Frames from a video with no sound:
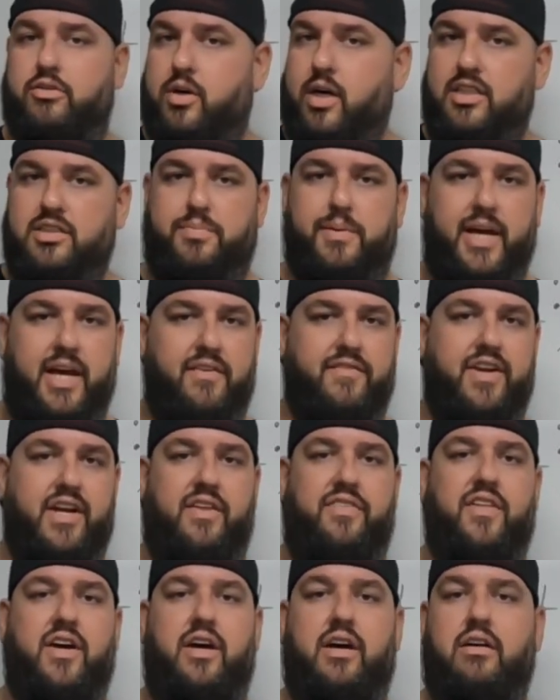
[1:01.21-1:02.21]
Trust me, even
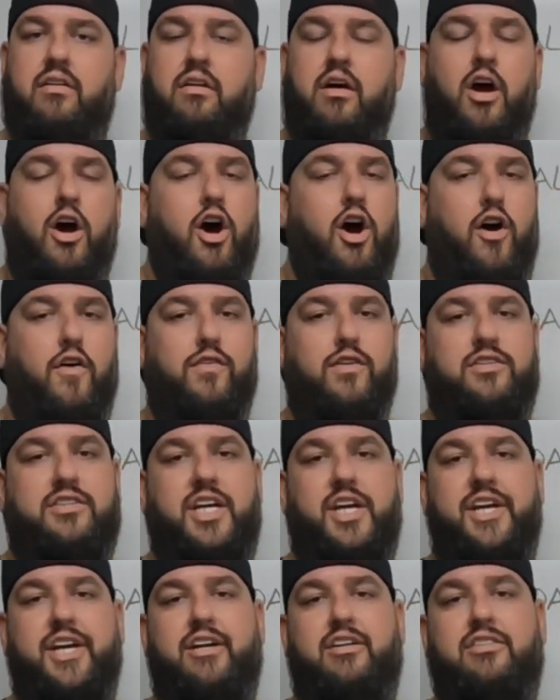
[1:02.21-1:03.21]
in the over
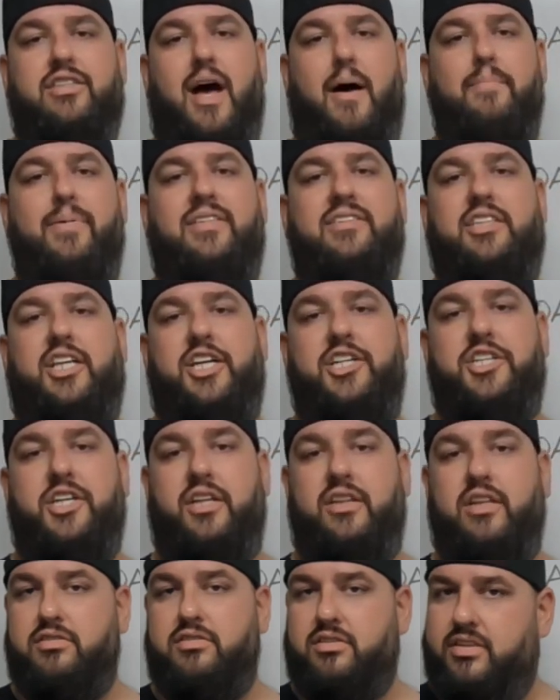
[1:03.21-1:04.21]
10 years I've been
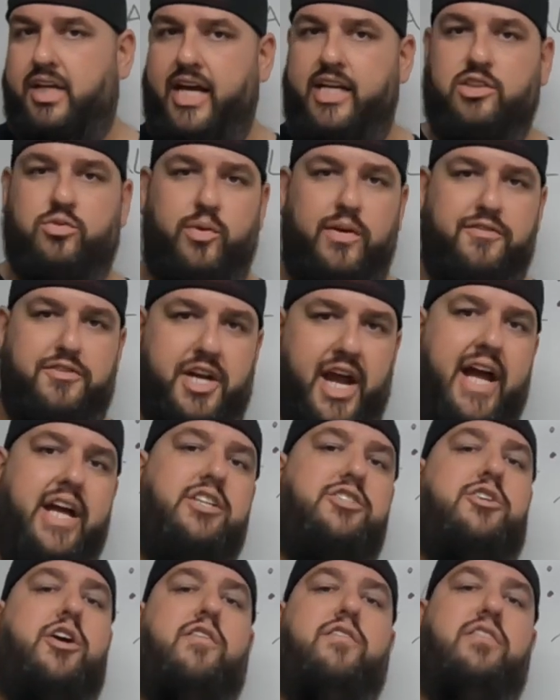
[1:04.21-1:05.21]
teaching, things we've
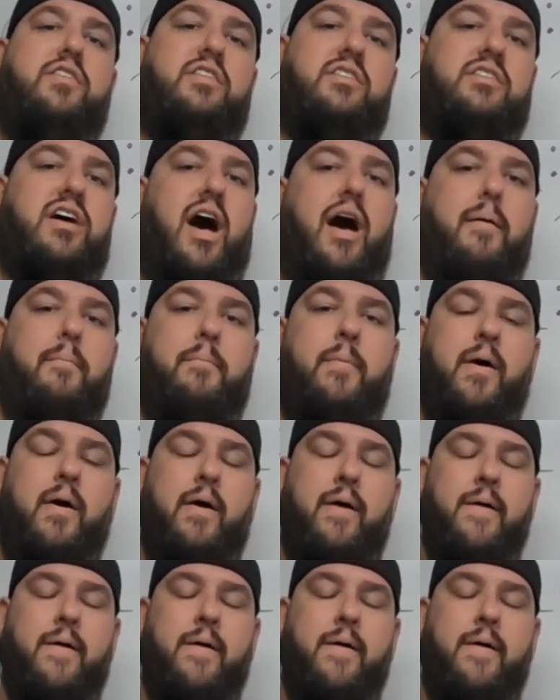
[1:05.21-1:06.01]
changed over the time.